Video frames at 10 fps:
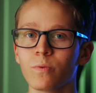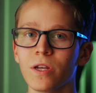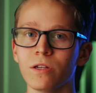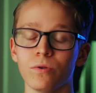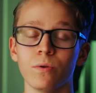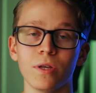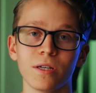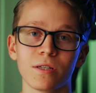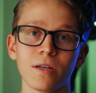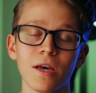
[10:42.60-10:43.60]
way to do
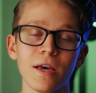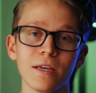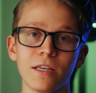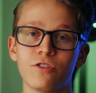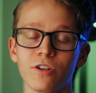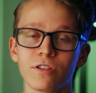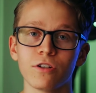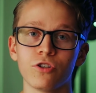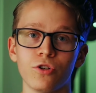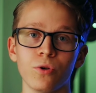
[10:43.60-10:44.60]
this is just
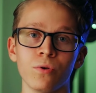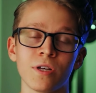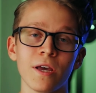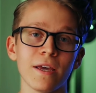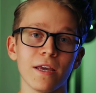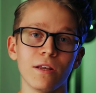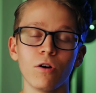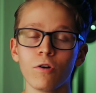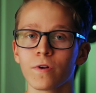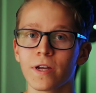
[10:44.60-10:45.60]
to shoot in
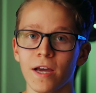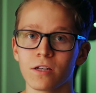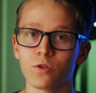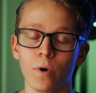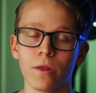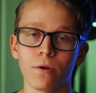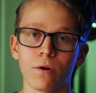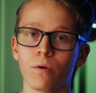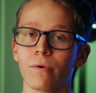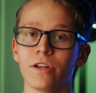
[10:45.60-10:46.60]
overcast
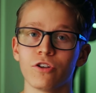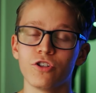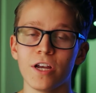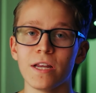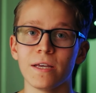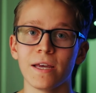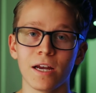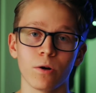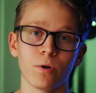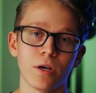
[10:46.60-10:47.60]
weather or in a shady
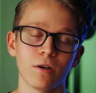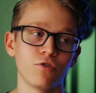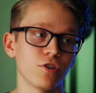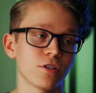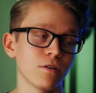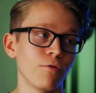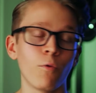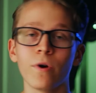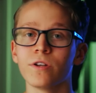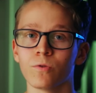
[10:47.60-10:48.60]
area. Just
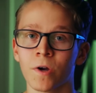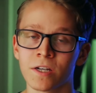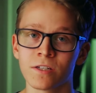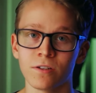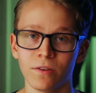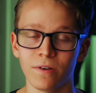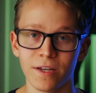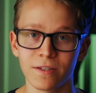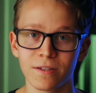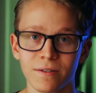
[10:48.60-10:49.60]
avoid direct
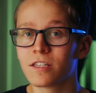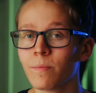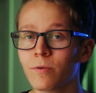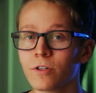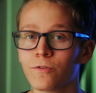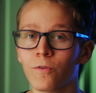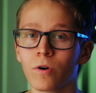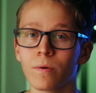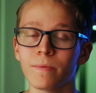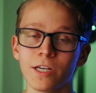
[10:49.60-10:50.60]
sunlight. In its simplest
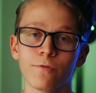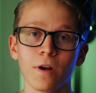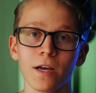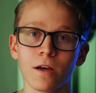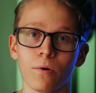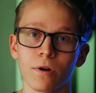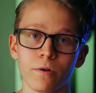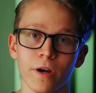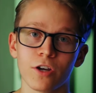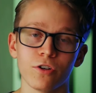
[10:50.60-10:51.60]
form, day for night color
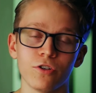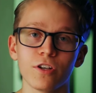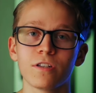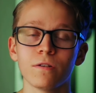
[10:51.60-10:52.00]
correction just